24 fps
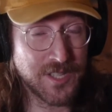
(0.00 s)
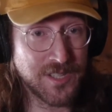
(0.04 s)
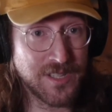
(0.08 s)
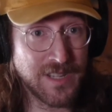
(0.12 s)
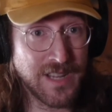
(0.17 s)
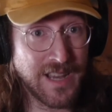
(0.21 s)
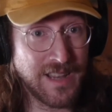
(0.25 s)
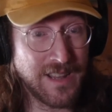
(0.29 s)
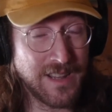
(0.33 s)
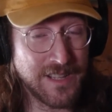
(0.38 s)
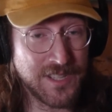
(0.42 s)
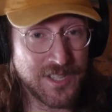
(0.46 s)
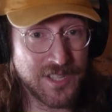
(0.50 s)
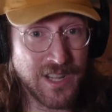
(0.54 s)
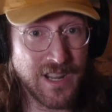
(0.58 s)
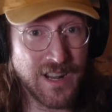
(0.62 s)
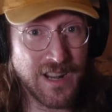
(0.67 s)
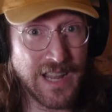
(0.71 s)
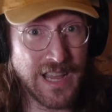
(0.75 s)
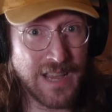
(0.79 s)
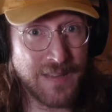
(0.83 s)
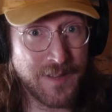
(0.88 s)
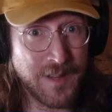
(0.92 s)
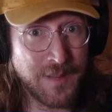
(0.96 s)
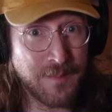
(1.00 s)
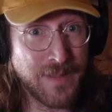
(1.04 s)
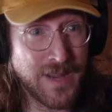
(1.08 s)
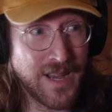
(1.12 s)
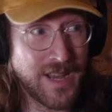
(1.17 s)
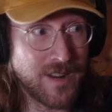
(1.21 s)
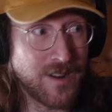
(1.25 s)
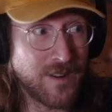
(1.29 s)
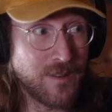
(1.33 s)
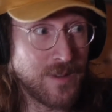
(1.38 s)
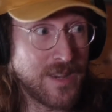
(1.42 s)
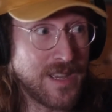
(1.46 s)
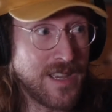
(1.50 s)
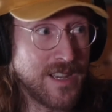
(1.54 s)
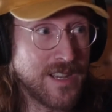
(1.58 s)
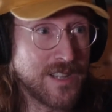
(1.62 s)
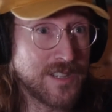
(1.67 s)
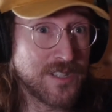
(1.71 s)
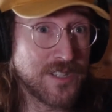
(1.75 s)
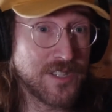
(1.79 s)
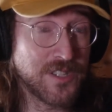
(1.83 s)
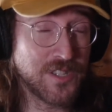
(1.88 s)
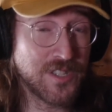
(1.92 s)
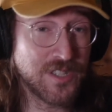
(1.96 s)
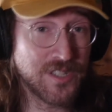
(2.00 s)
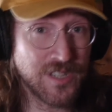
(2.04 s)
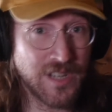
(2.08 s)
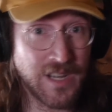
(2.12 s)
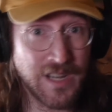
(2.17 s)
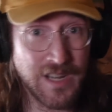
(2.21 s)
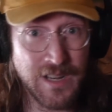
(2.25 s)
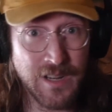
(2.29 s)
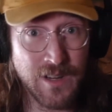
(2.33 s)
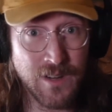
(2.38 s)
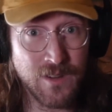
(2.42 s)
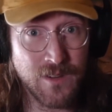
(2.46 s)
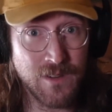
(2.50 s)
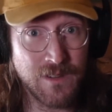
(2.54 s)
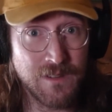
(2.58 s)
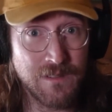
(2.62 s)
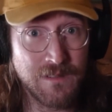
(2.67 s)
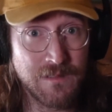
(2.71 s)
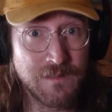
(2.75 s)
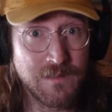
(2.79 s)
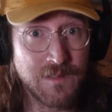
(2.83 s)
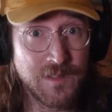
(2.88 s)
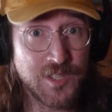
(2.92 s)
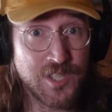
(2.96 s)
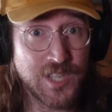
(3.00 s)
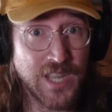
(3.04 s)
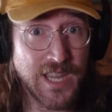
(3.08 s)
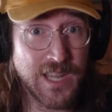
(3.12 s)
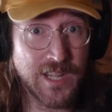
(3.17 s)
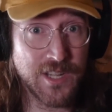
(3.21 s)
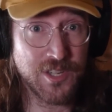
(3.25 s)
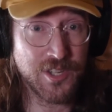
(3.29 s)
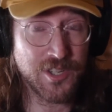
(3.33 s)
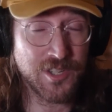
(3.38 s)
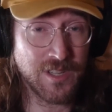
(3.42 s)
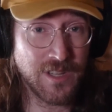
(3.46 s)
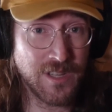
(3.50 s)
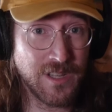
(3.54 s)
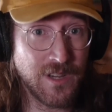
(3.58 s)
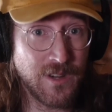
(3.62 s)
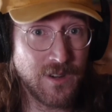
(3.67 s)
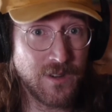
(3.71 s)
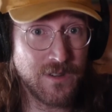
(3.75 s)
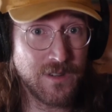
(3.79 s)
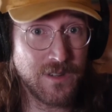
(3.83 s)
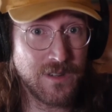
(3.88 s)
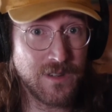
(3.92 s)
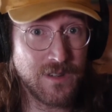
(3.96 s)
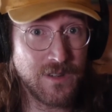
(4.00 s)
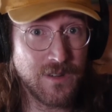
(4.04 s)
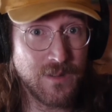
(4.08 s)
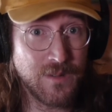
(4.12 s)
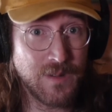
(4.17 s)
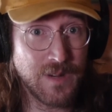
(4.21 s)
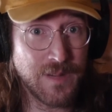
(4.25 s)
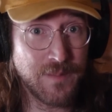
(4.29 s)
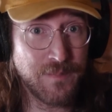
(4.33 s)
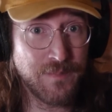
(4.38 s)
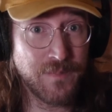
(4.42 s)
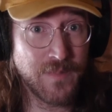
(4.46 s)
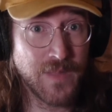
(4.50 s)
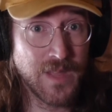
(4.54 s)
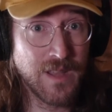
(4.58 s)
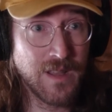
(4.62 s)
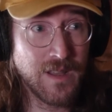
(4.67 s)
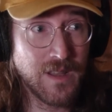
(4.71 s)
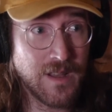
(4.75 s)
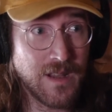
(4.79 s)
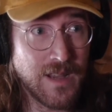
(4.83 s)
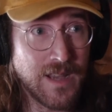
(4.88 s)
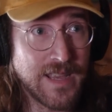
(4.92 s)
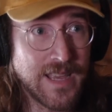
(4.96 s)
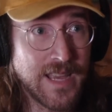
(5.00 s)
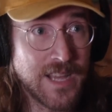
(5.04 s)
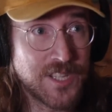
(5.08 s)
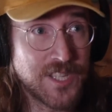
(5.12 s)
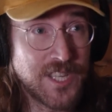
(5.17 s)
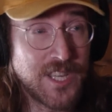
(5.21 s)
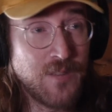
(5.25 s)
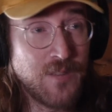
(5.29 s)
not a laughing matter. He has a son called Sage Stallone, who I guess he